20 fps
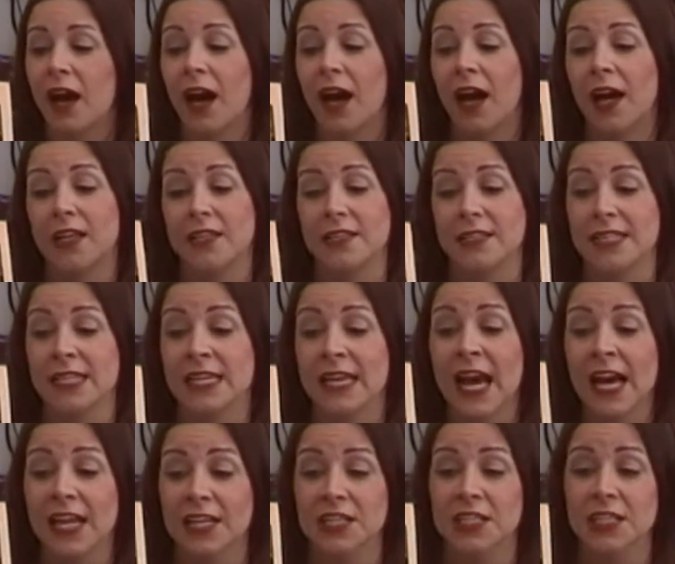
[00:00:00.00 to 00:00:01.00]
And he
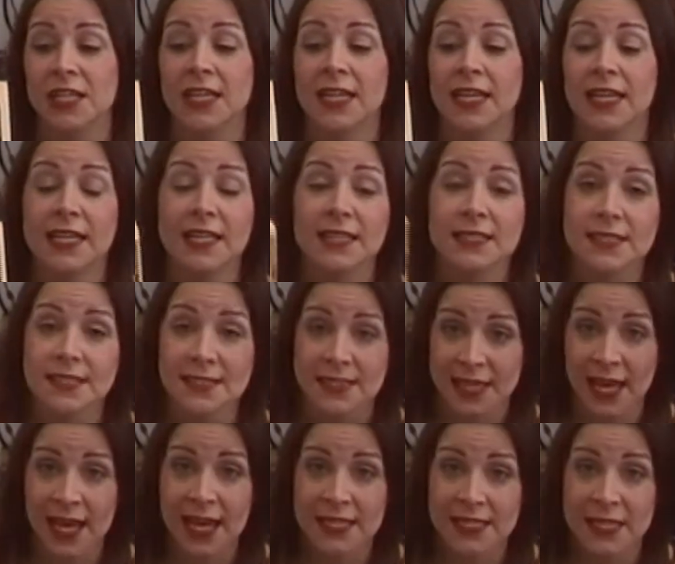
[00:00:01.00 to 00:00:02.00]
actually
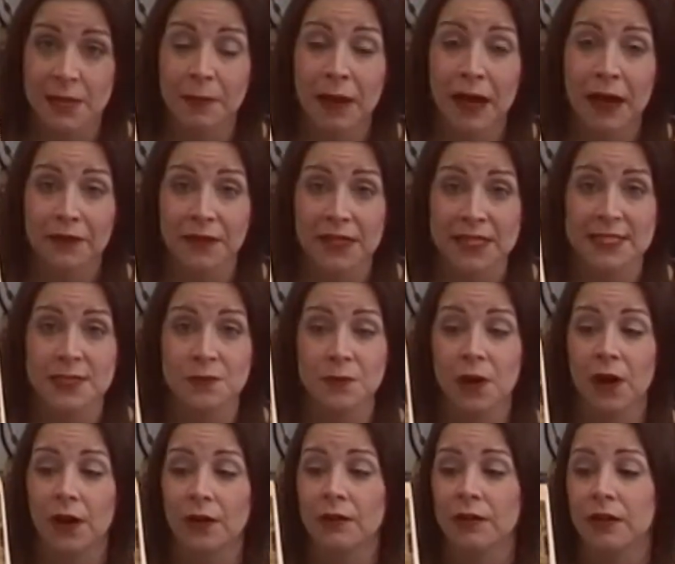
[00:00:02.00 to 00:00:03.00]
said about this
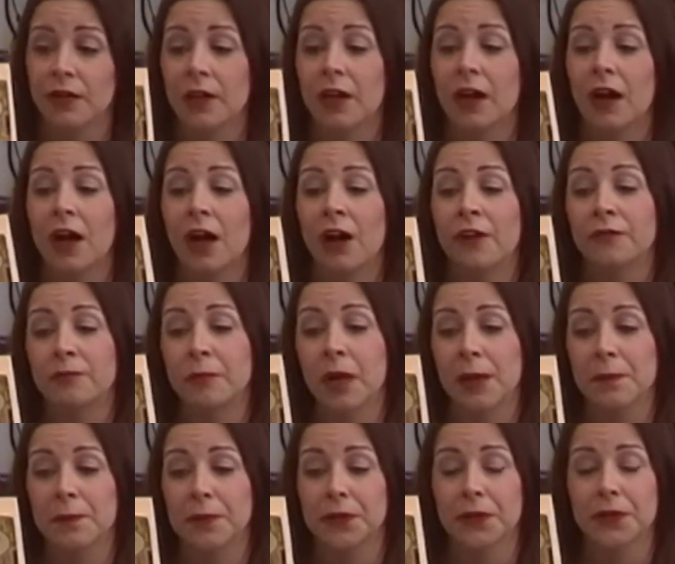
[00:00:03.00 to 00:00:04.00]
one, "Of
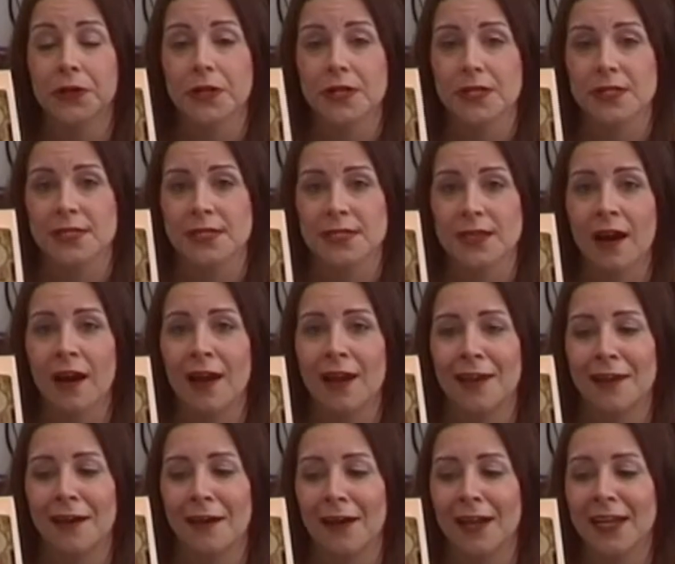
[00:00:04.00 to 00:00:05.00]
my books, I
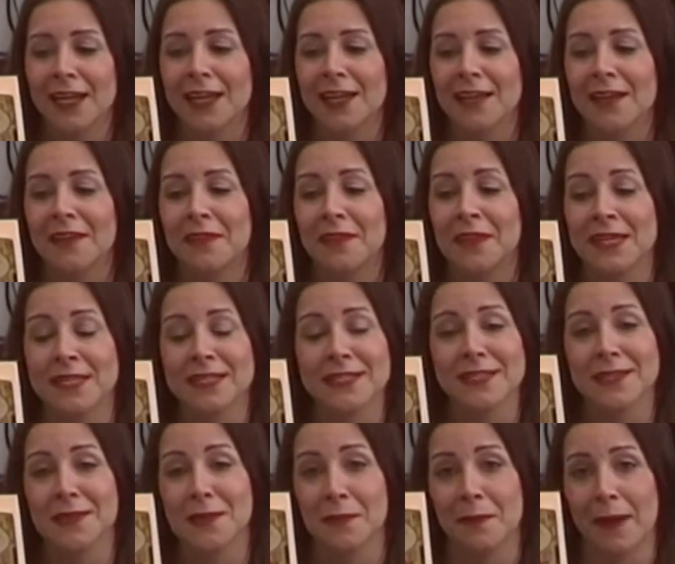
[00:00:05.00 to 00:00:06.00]
like
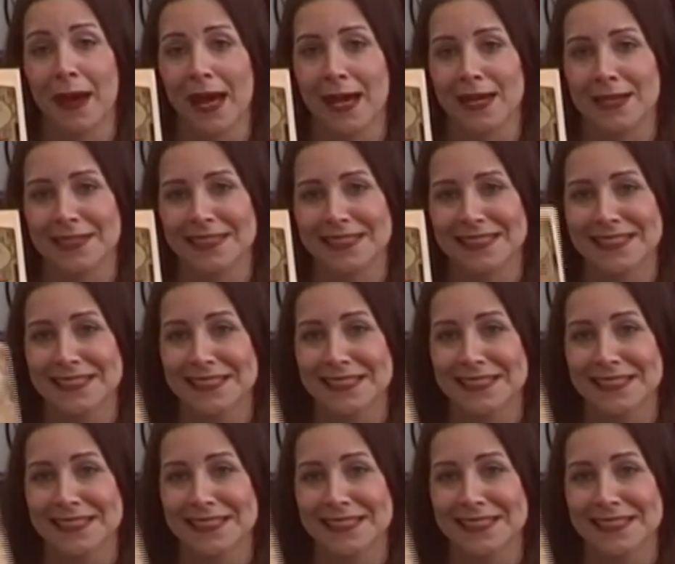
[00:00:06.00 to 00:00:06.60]
this the best."